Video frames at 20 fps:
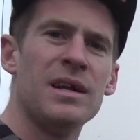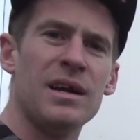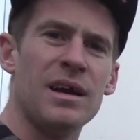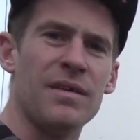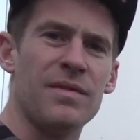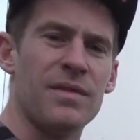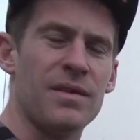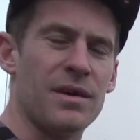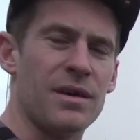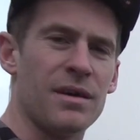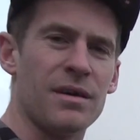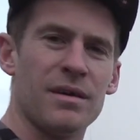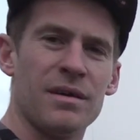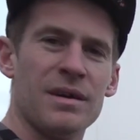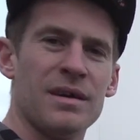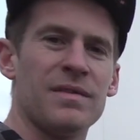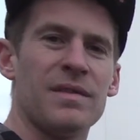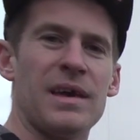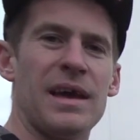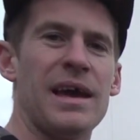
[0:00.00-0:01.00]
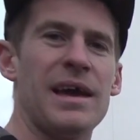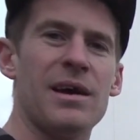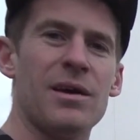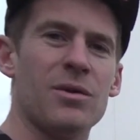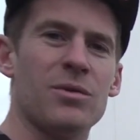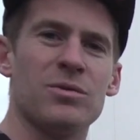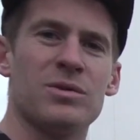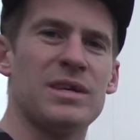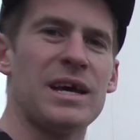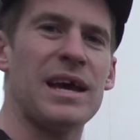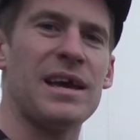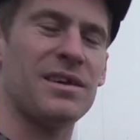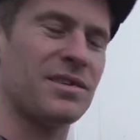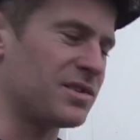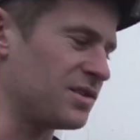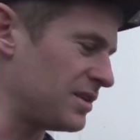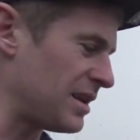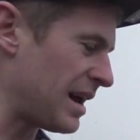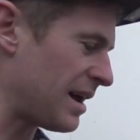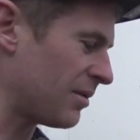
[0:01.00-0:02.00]
and the hill takes
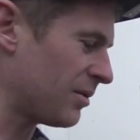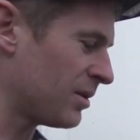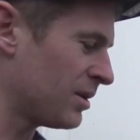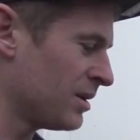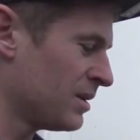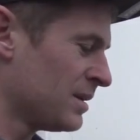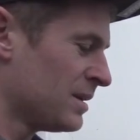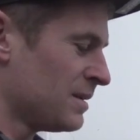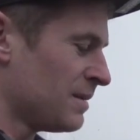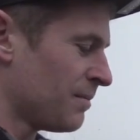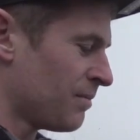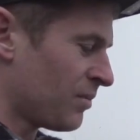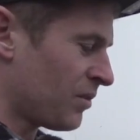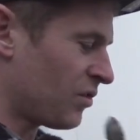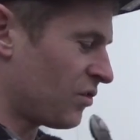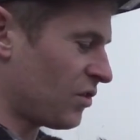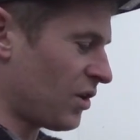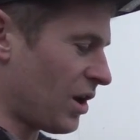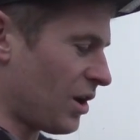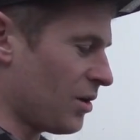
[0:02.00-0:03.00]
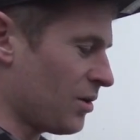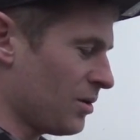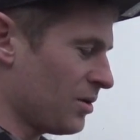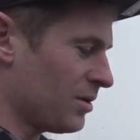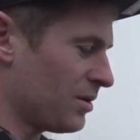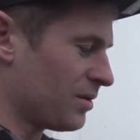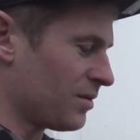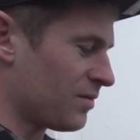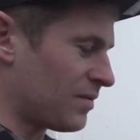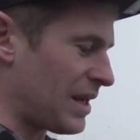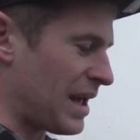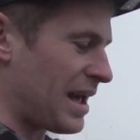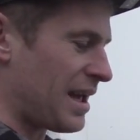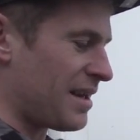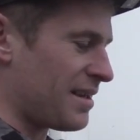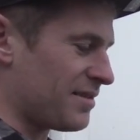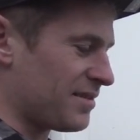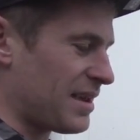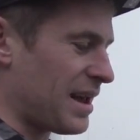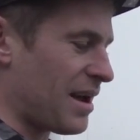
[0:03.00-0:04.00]
you down. So that
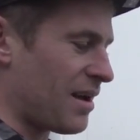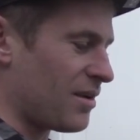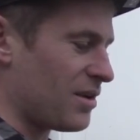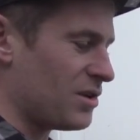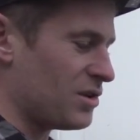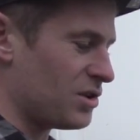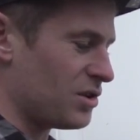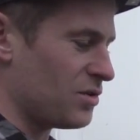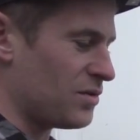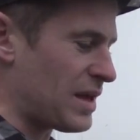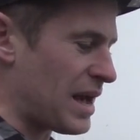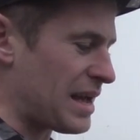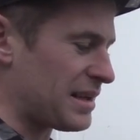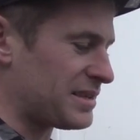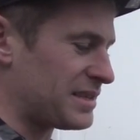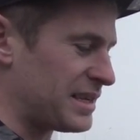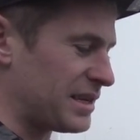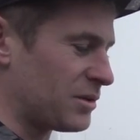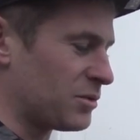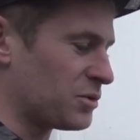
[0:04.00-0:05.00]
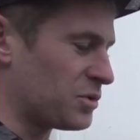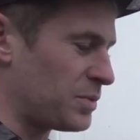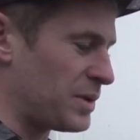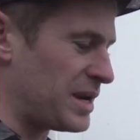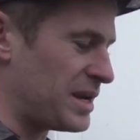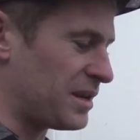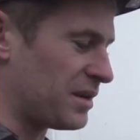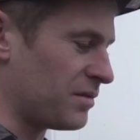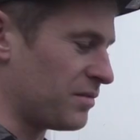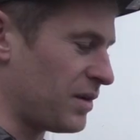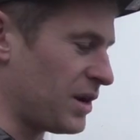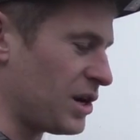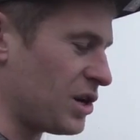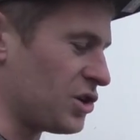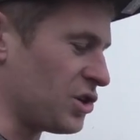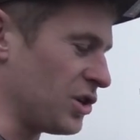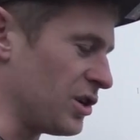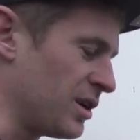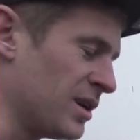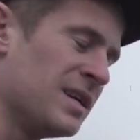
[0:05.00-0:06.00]
is how you do that single speed
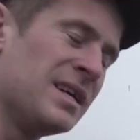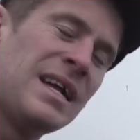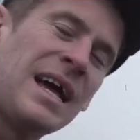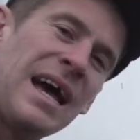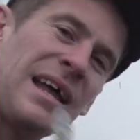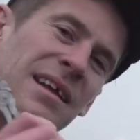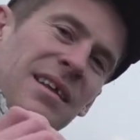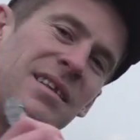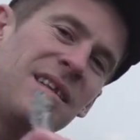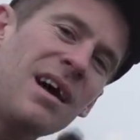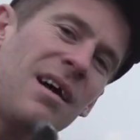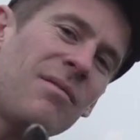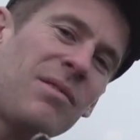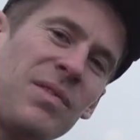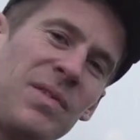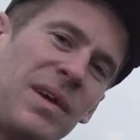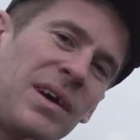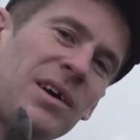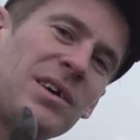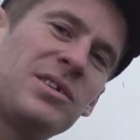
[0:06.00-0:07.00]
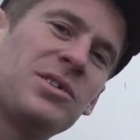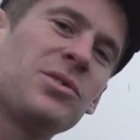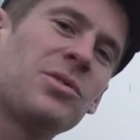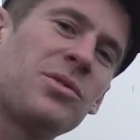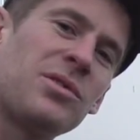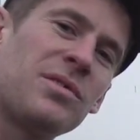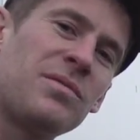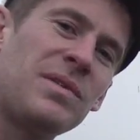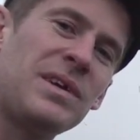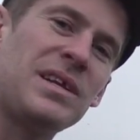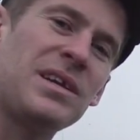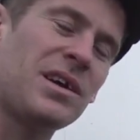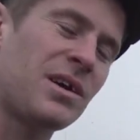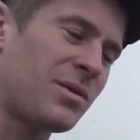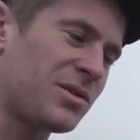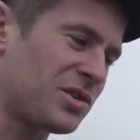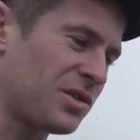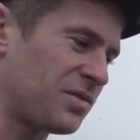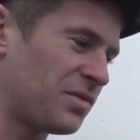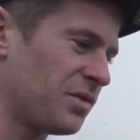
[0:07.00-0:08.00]
conversion. And another thing I saw on a video
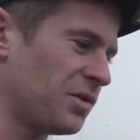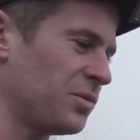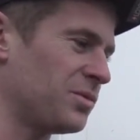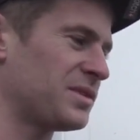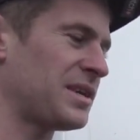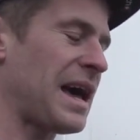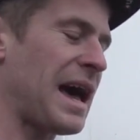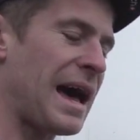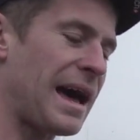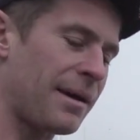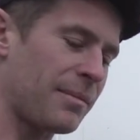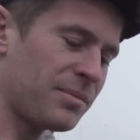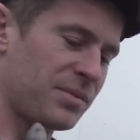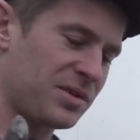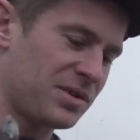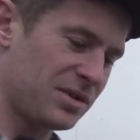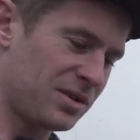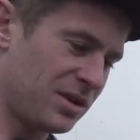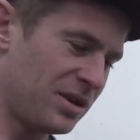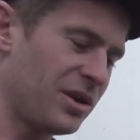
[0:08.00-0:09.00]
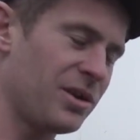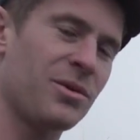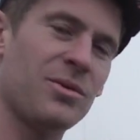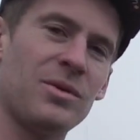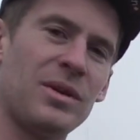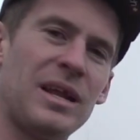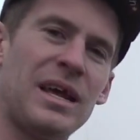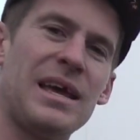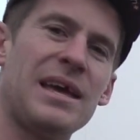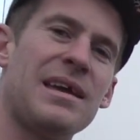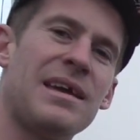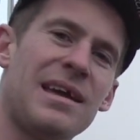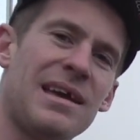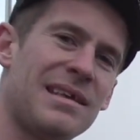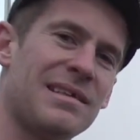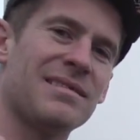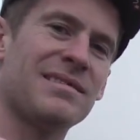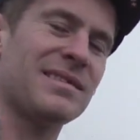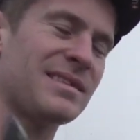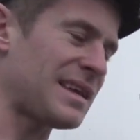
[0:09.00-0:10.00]
which I thought was absolutely
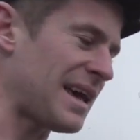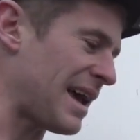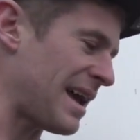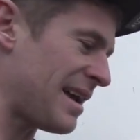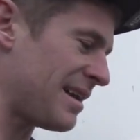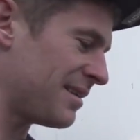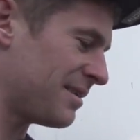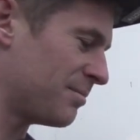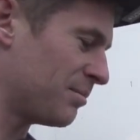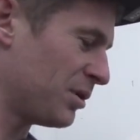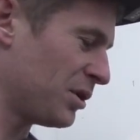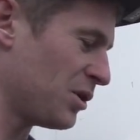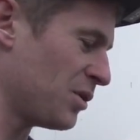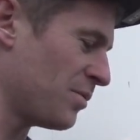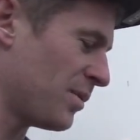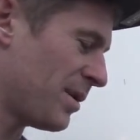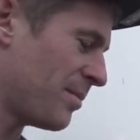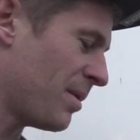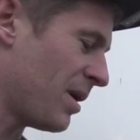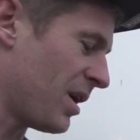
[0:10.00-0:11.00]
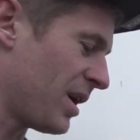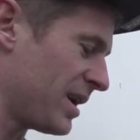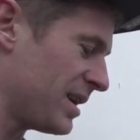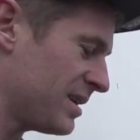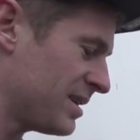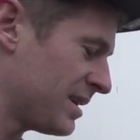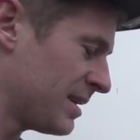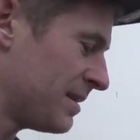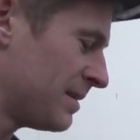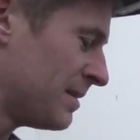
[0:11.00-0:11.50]
insane and blew my mind,